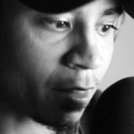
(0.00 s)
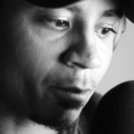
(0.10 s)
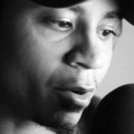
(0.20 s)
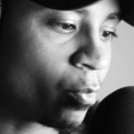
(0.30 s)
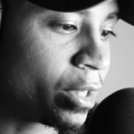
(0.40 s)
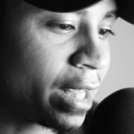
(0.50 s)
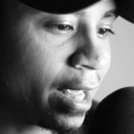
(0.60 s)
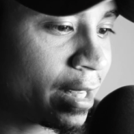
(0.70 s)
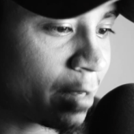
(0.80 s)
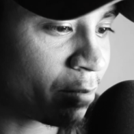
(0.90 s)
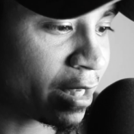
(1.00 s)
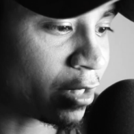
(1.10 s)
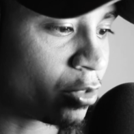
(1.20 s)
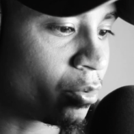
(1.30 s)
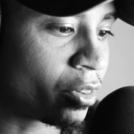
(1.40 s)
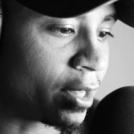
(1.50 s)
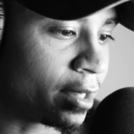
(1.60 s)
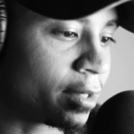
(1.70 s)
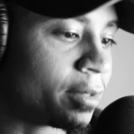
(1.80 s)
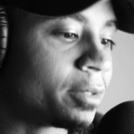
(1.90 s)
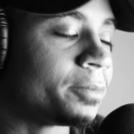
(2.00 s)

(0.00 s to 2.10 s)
But we can't make you think.